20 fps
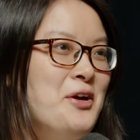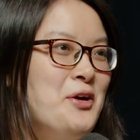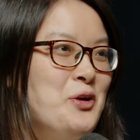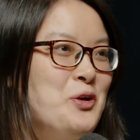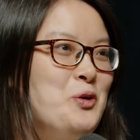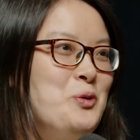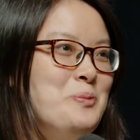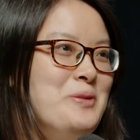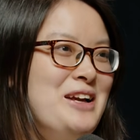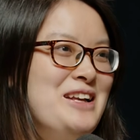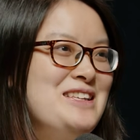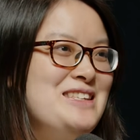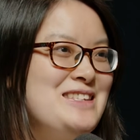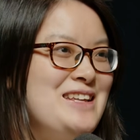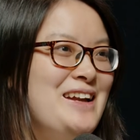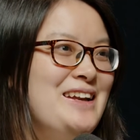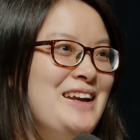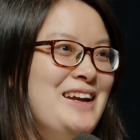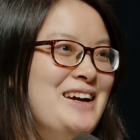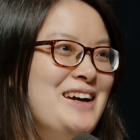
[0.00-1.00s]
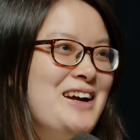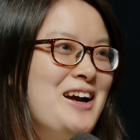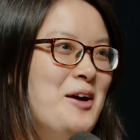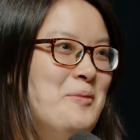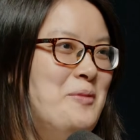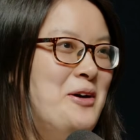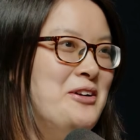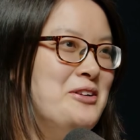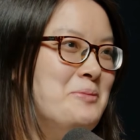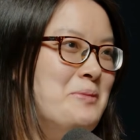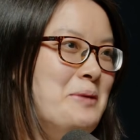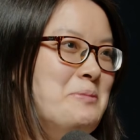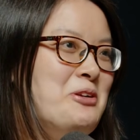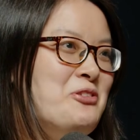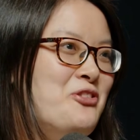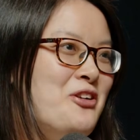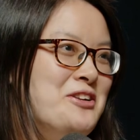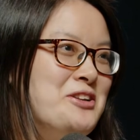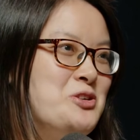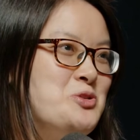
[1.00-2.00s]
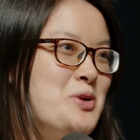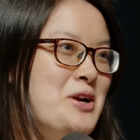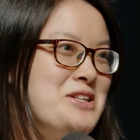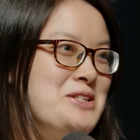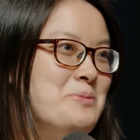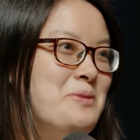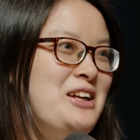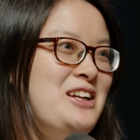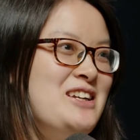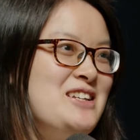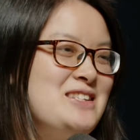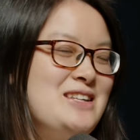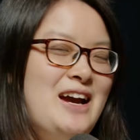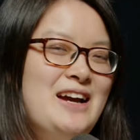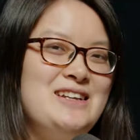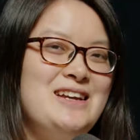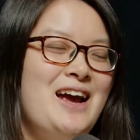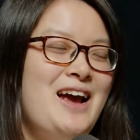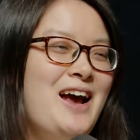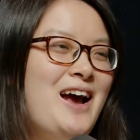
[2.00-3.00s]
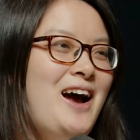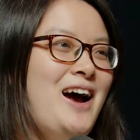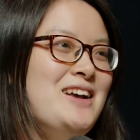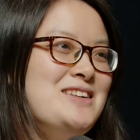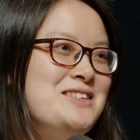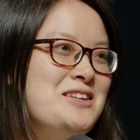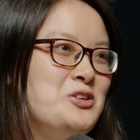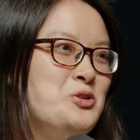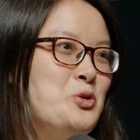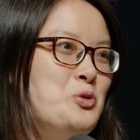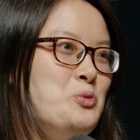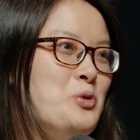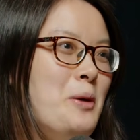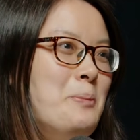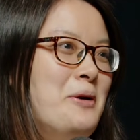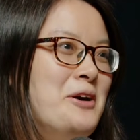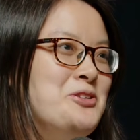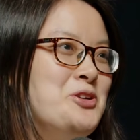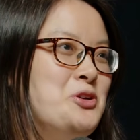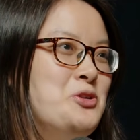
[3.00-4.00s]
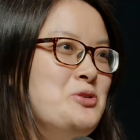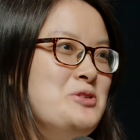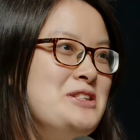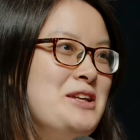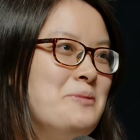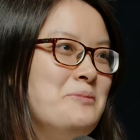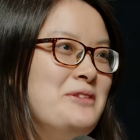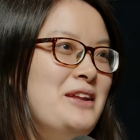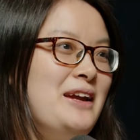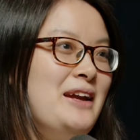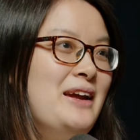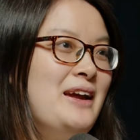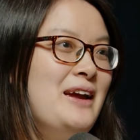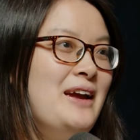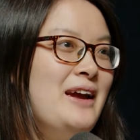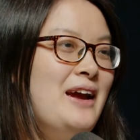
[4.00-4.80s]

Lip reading: humans sending a command, maybe from the transmitter side, ask the robot to do something.